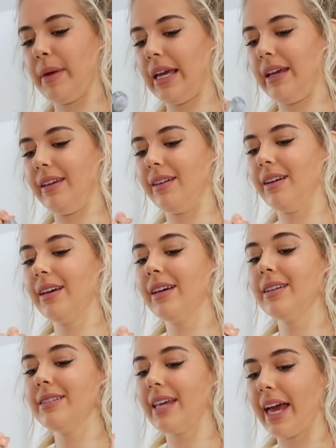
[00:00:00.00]
been
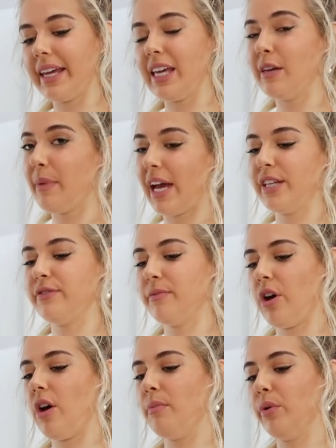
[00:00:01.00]
taking a page from
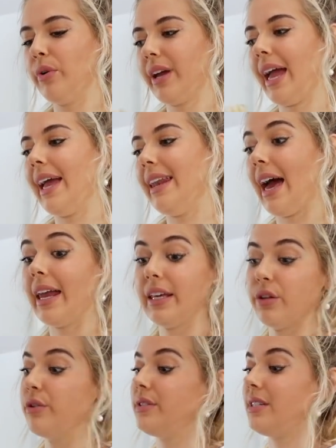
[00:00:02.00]
her book and
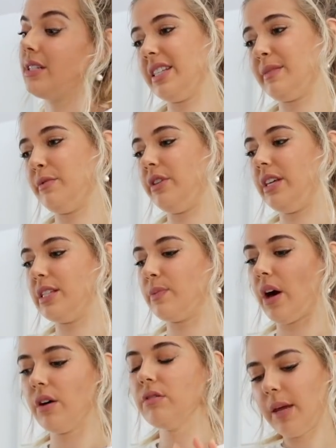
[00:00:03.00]
adding those into the smoothie as
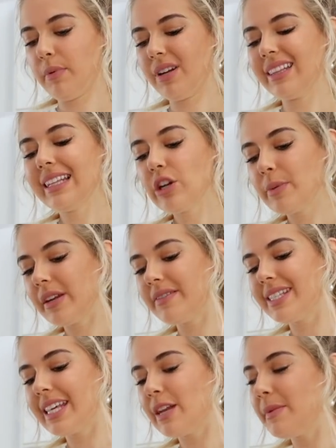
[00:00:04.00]
well. And I put a little bit of
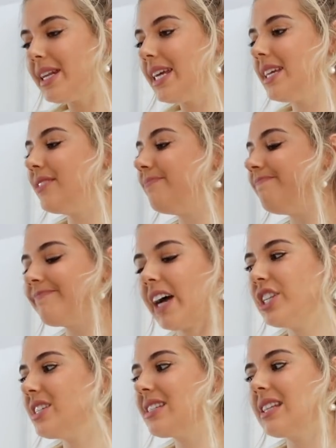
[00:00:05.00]
cinnamon in.
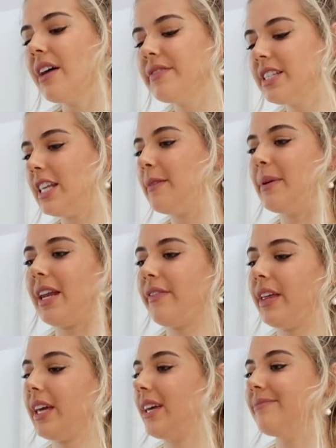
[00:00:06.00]
I just love cinnamon. I
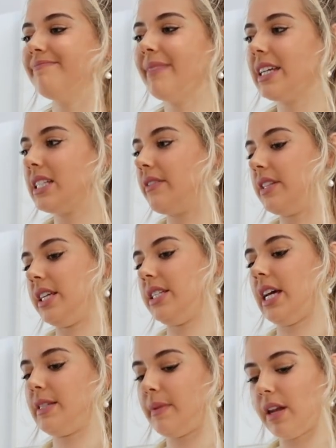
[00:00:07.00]
feel like it makes everything
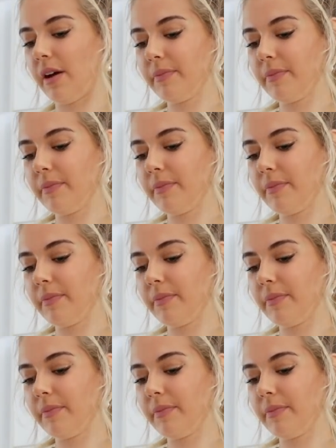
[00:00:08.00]
taste better.